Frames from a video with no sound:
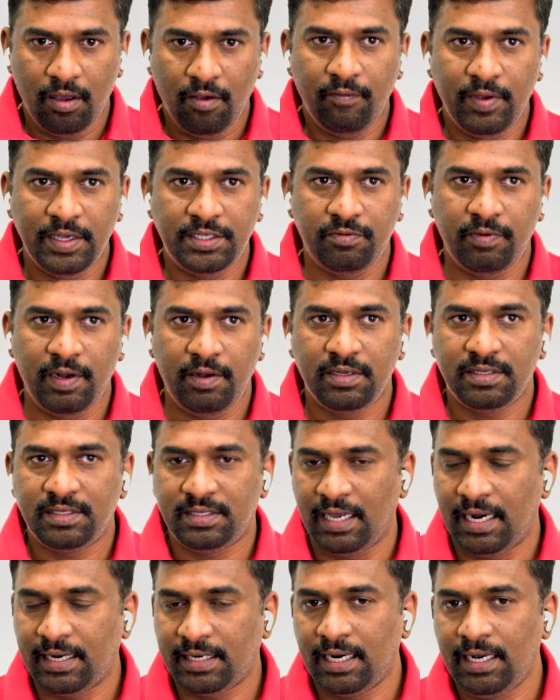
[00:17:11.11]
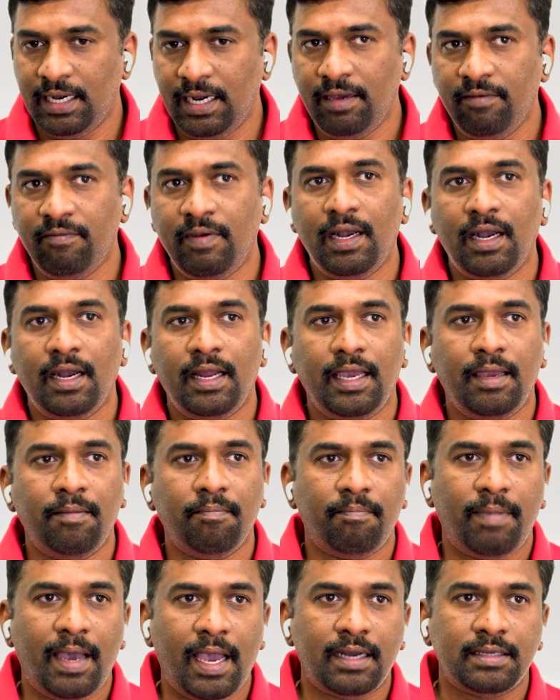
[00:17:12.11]
which will certainly
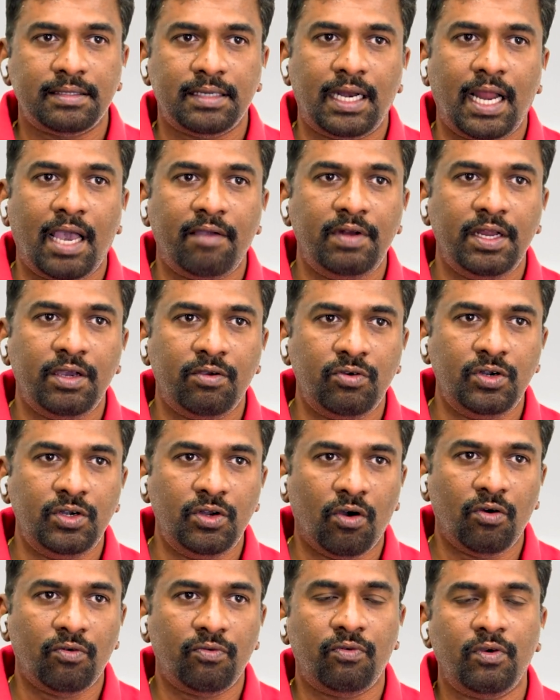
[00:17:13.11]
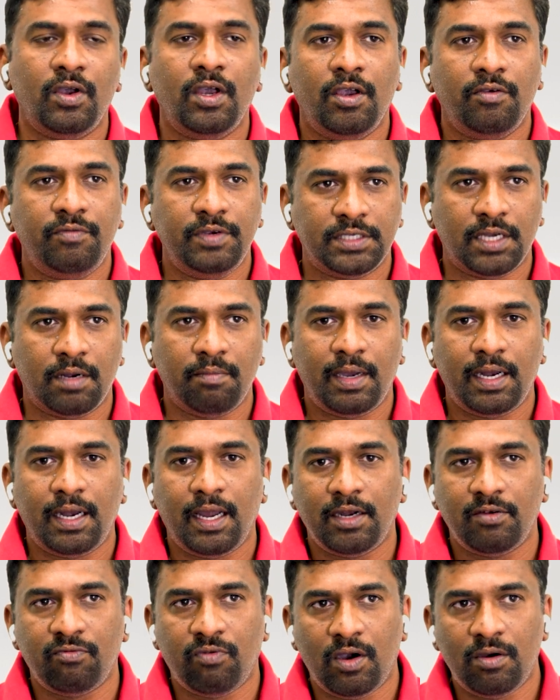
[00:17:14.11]
impact the livelihood of fishermen
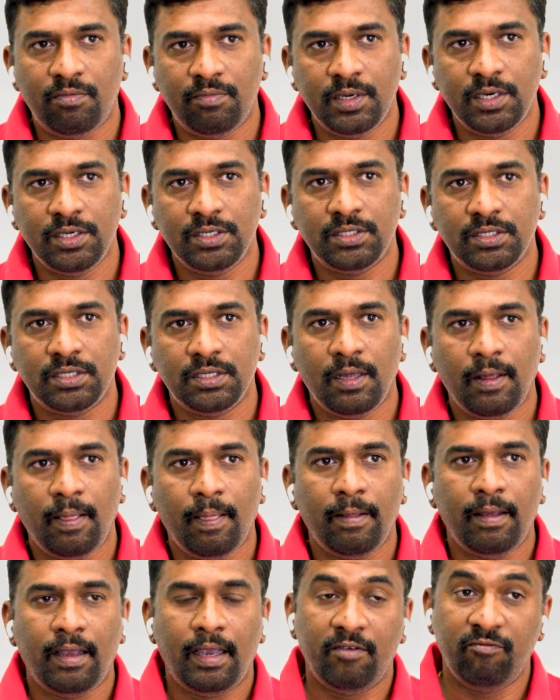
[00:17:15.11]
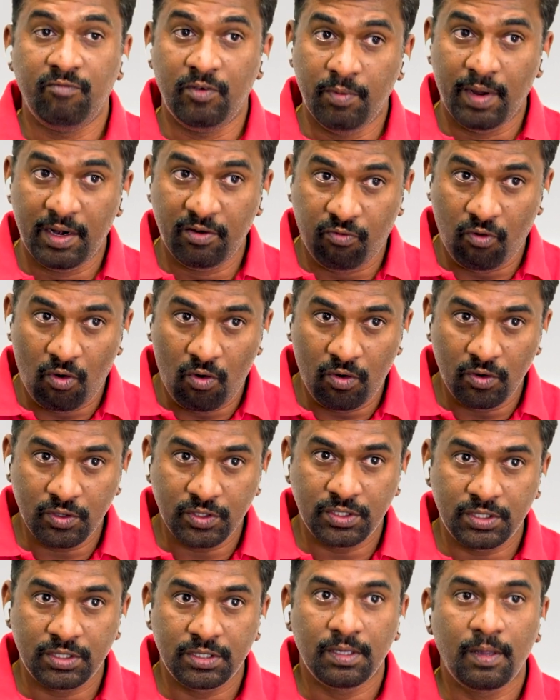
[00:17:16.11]
and farmers, women
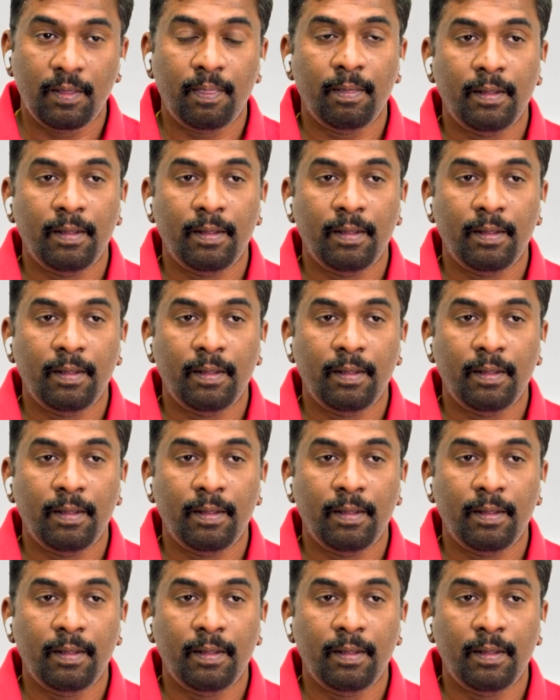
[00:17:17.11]
folks,